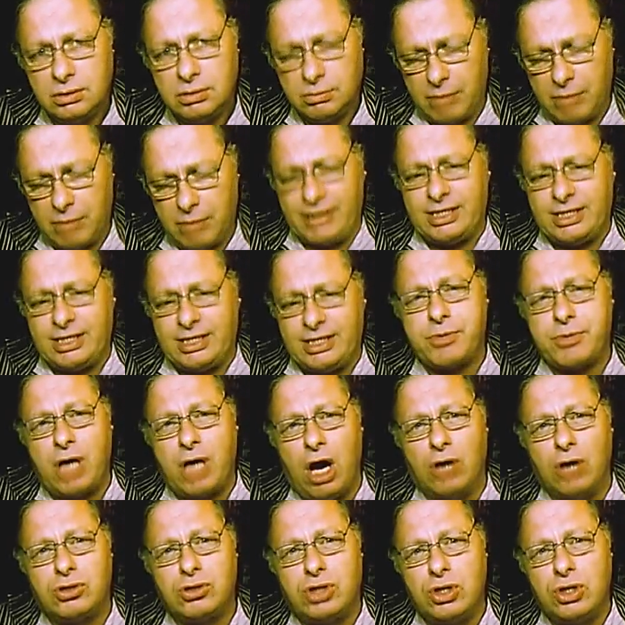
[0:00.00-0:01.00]
My zip
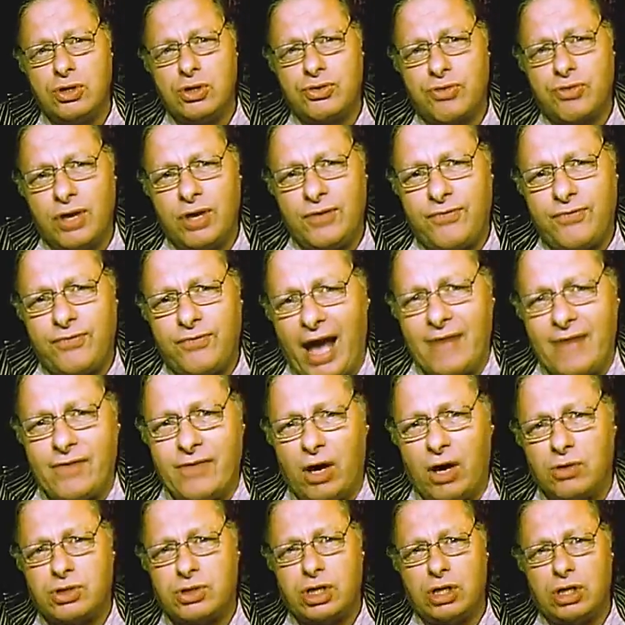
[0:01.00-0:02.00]
code
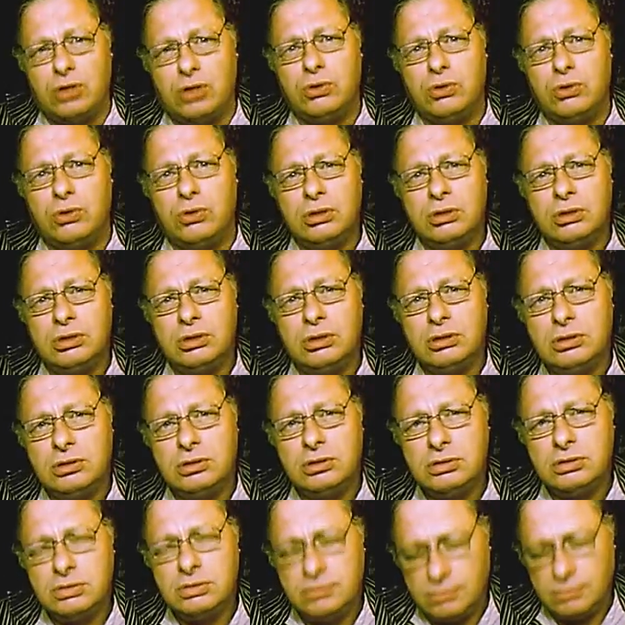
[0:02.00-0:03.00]
23502.
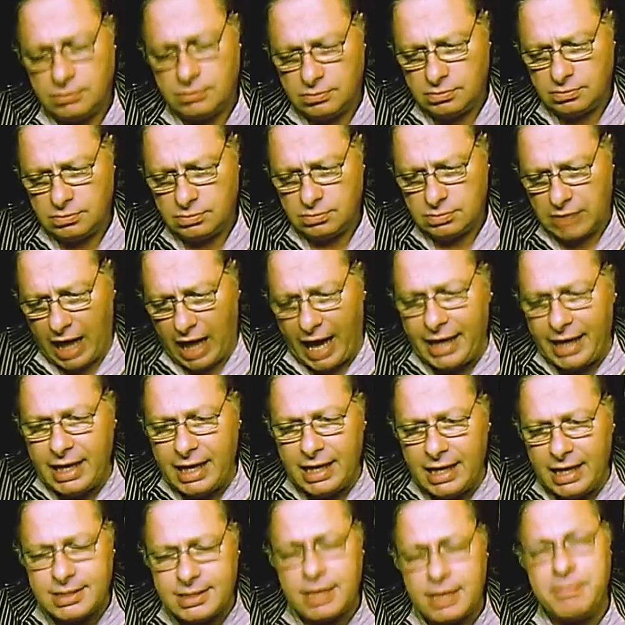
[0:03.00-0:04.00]
I
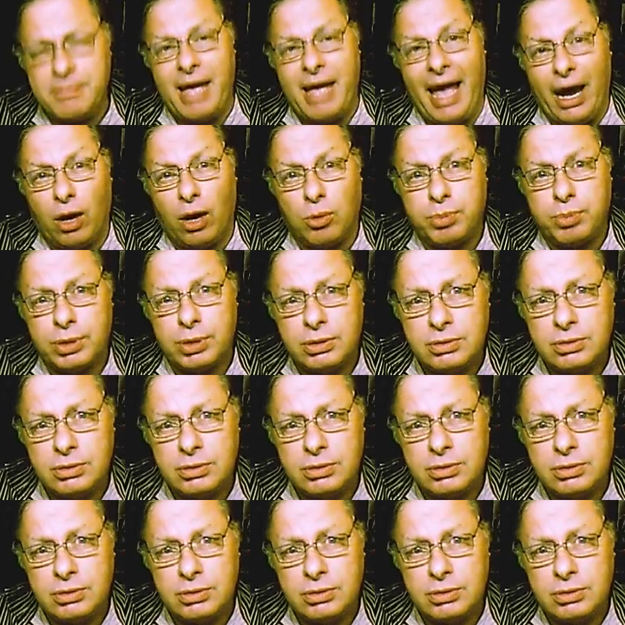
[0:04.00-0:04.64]
need some help.